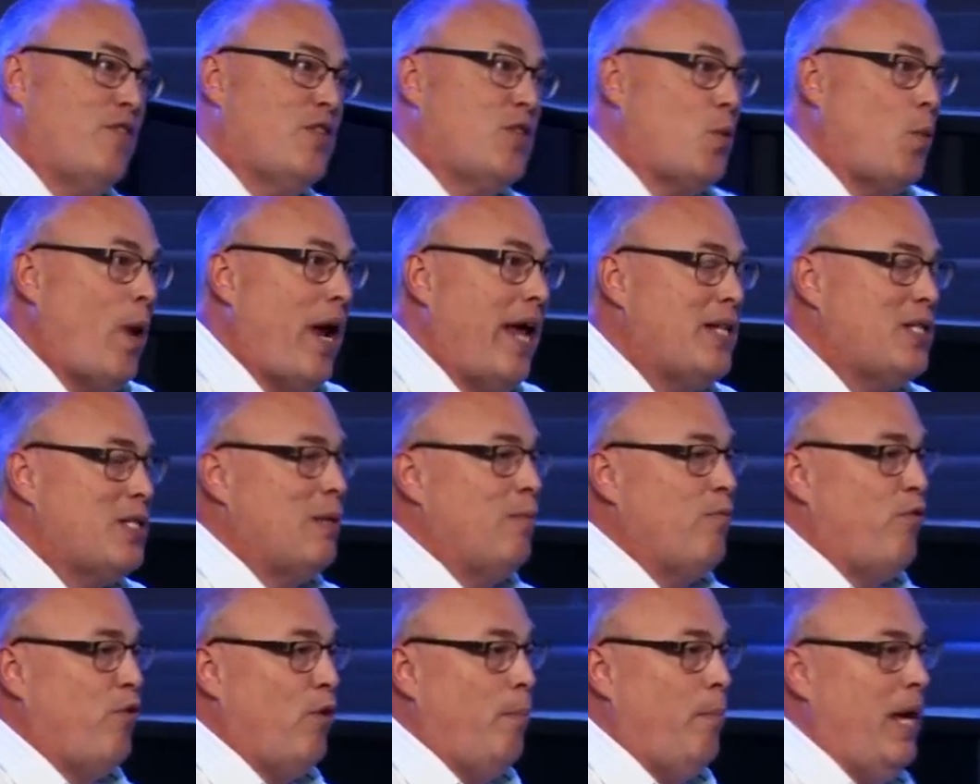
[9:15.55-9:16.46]
as a
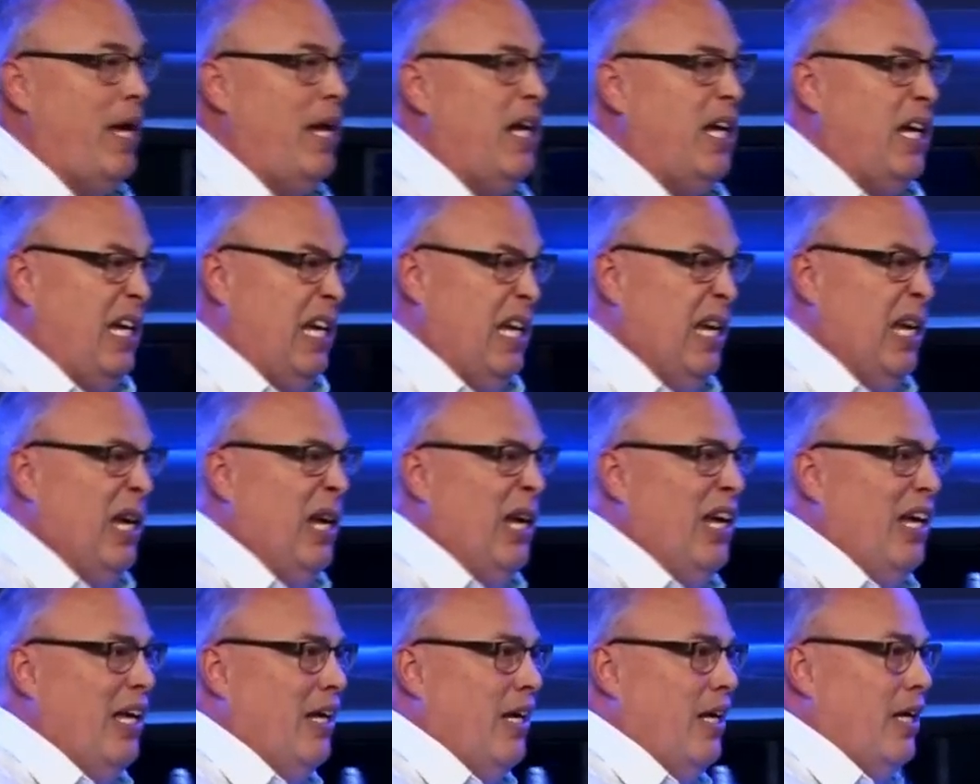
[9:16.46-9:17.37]
ransom for many.
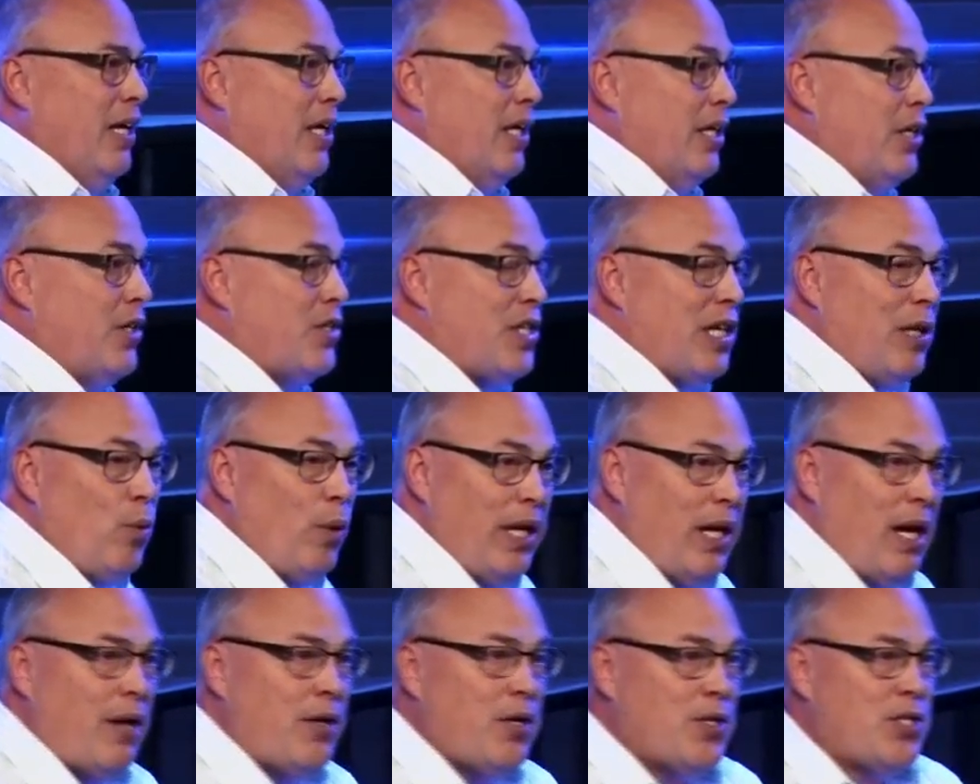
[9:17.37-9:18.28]
You see,
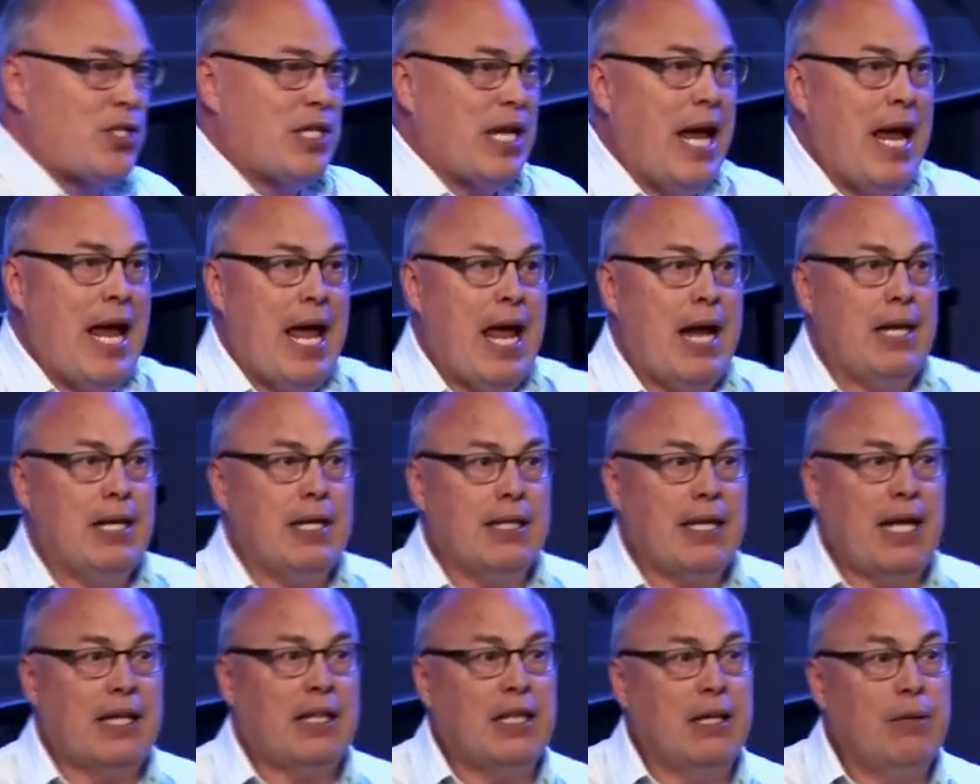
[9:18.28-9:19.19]
we understand
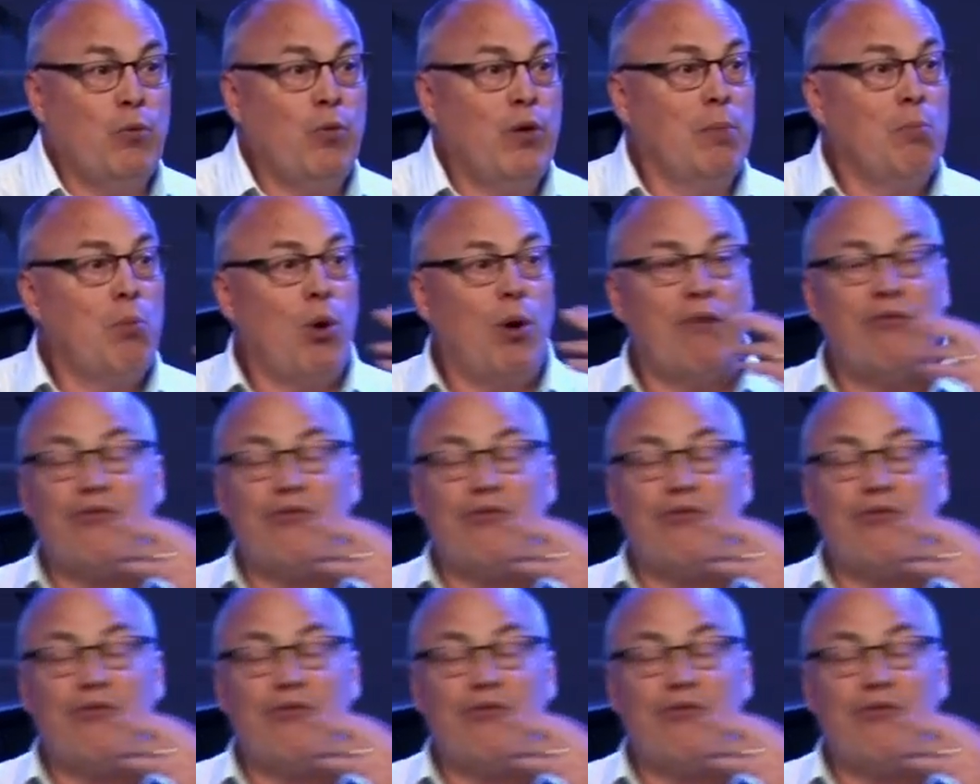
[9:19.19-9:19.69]
that the, we're more